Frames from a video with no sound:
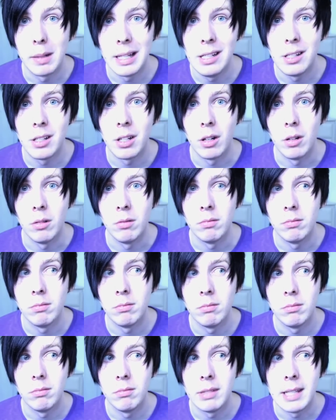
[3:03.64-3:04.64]
Please don't
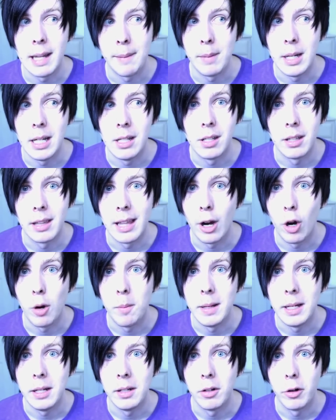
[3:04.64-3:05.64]
send me to
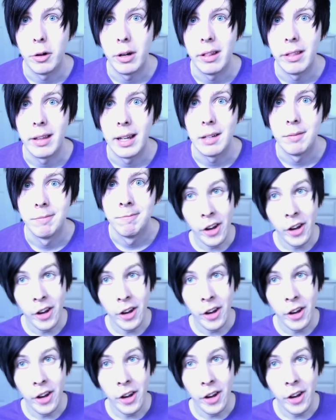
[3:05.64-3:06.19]
therapy or anything.